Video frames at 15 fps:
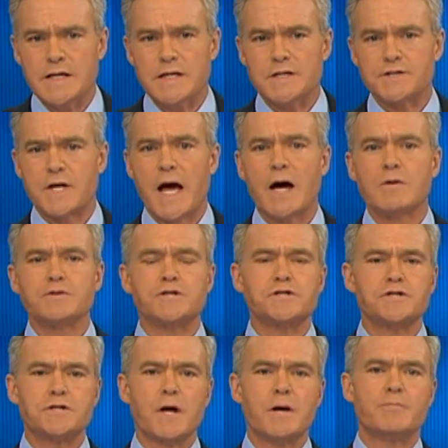is how
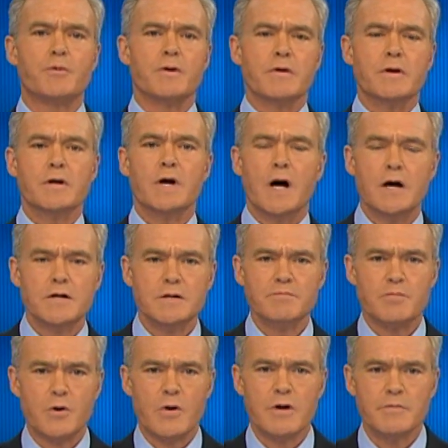stubborn
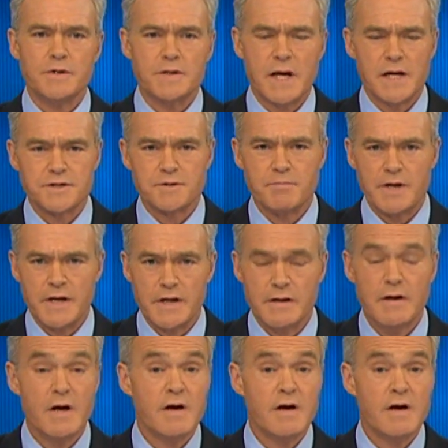unemployment has been.